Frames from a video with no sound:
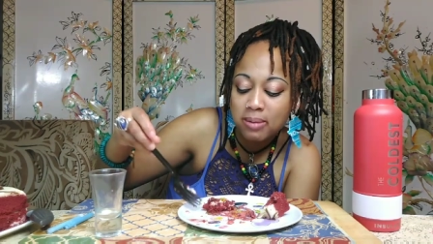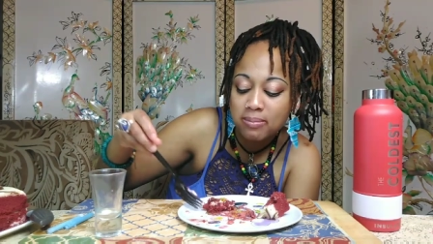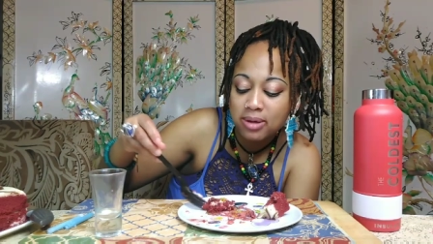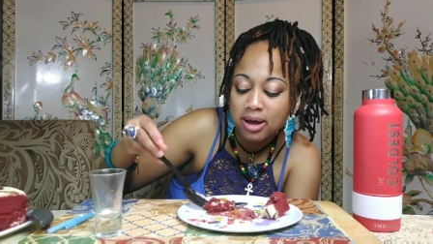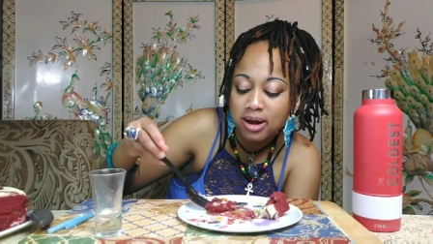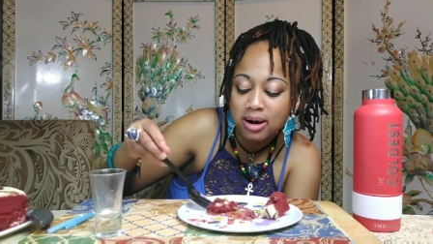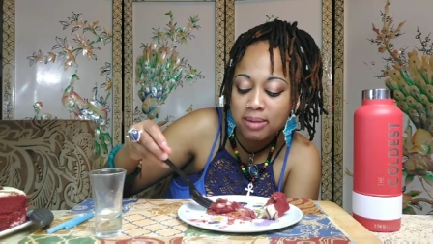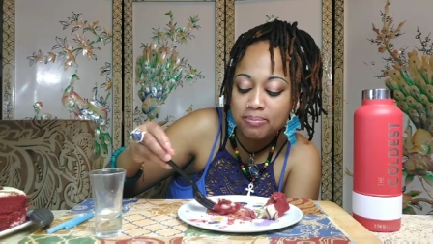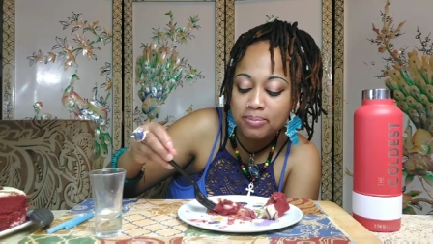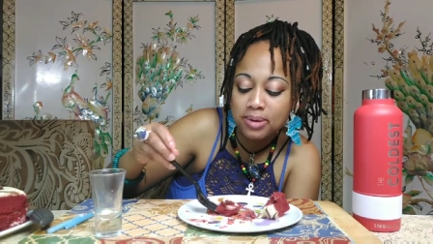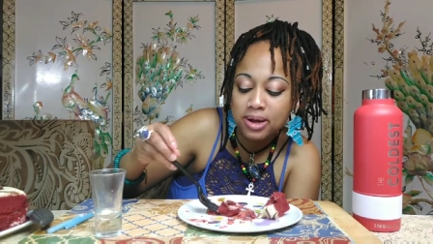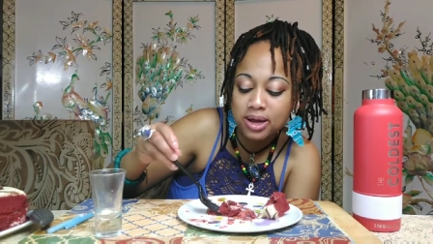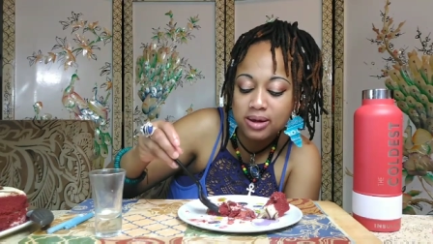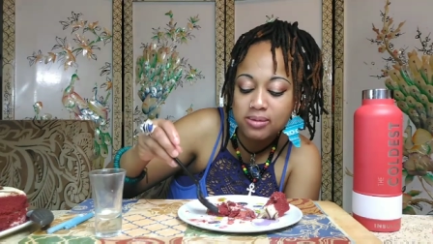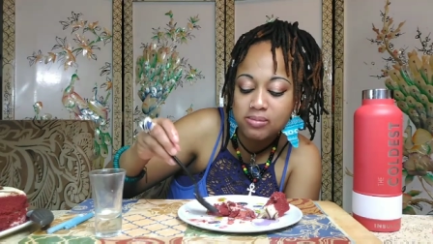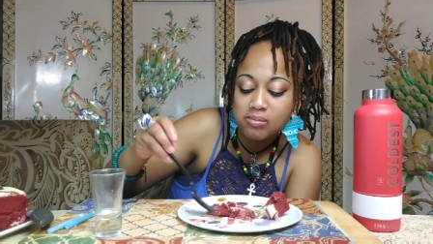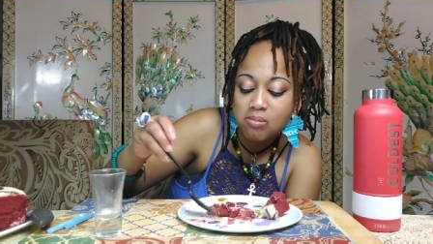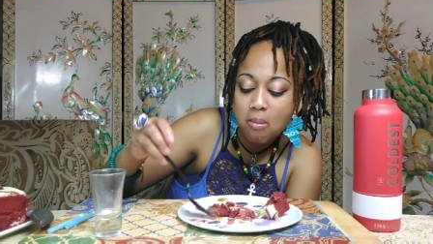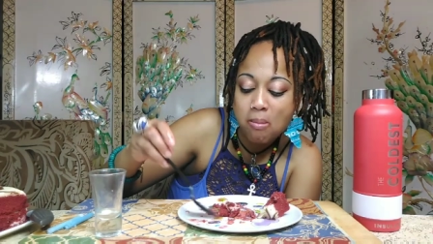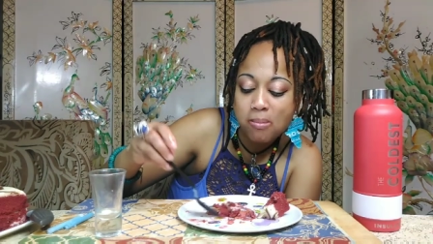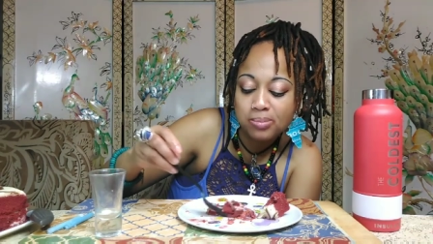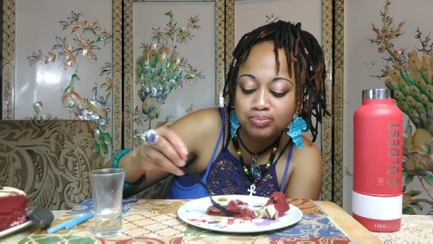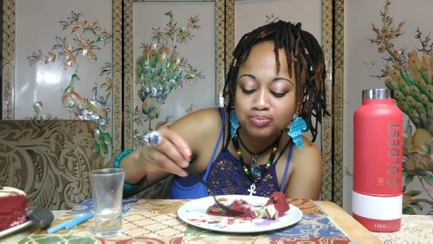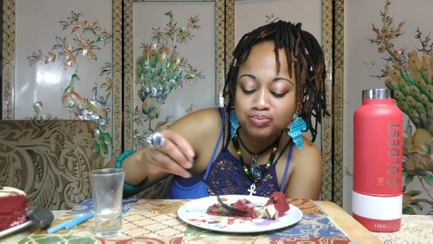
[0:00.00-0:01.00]
I'm not a big
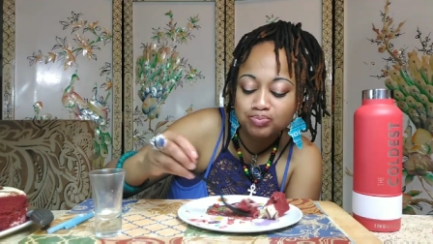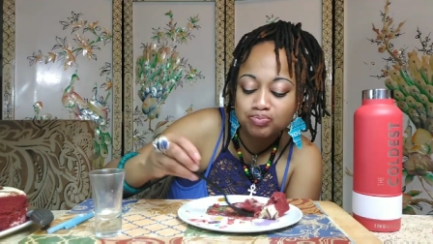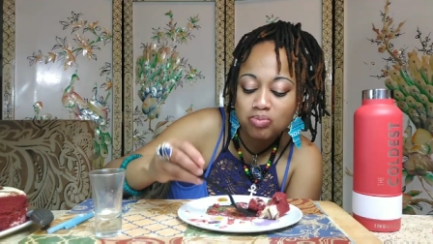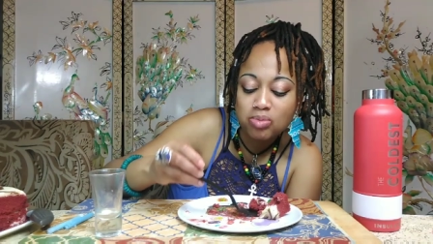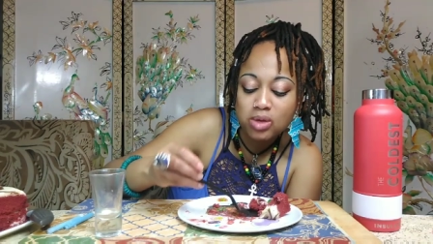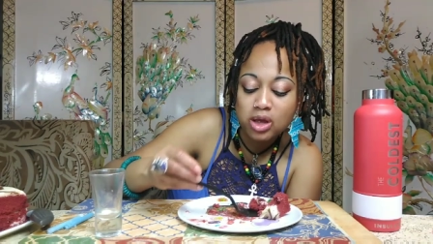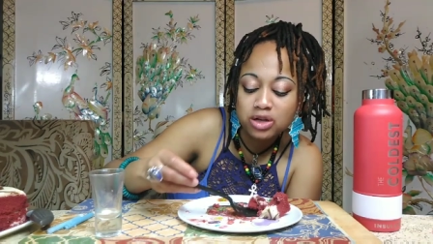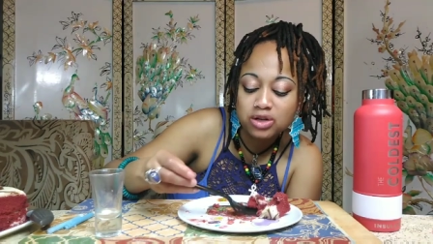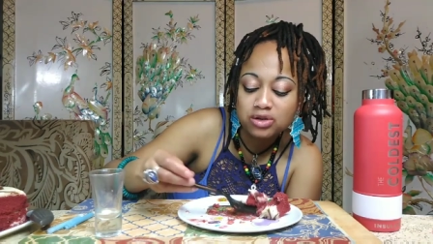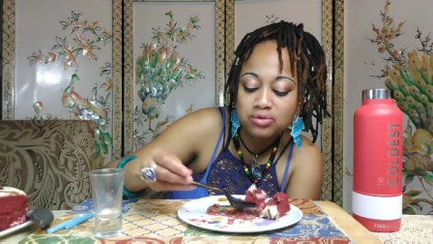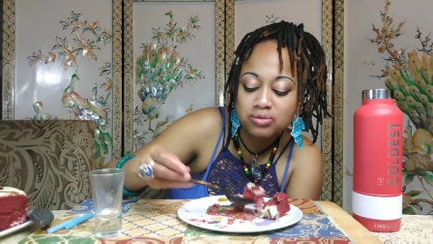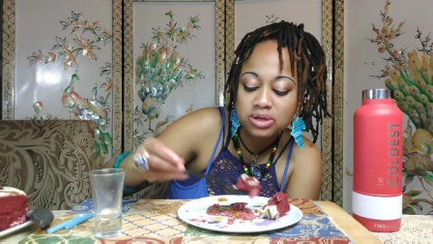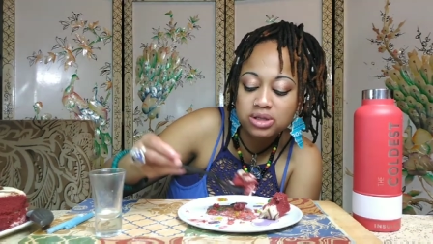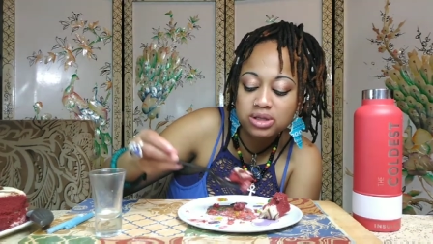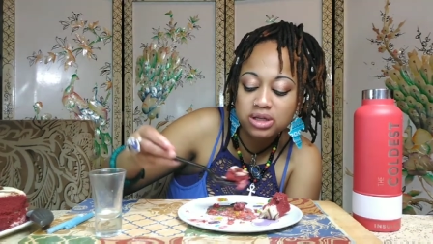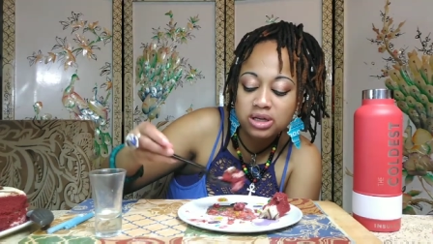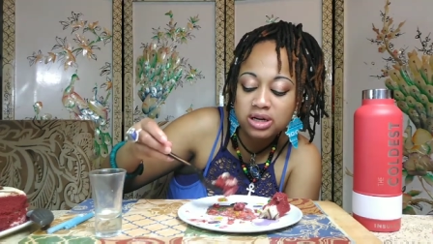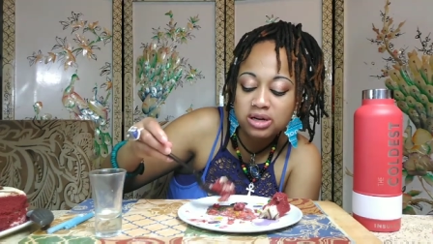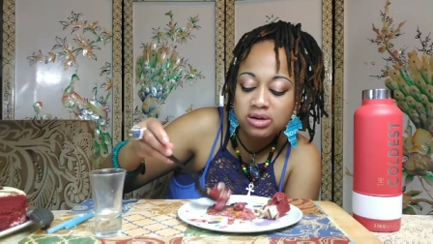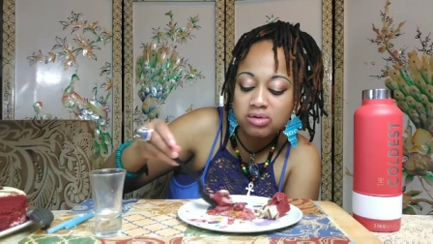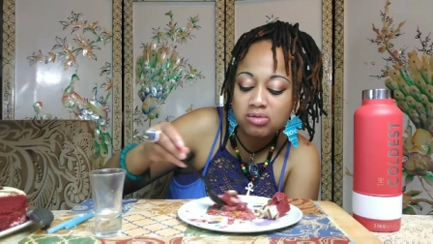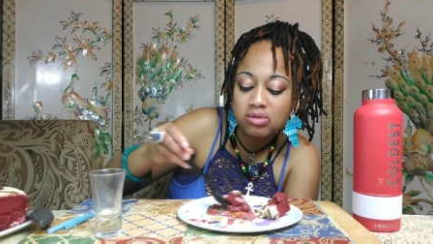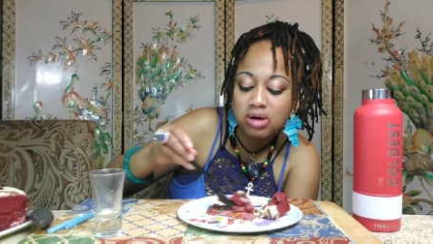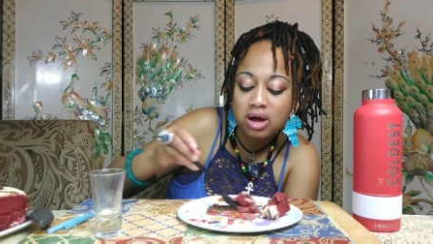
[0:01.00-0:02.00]
sweets eater.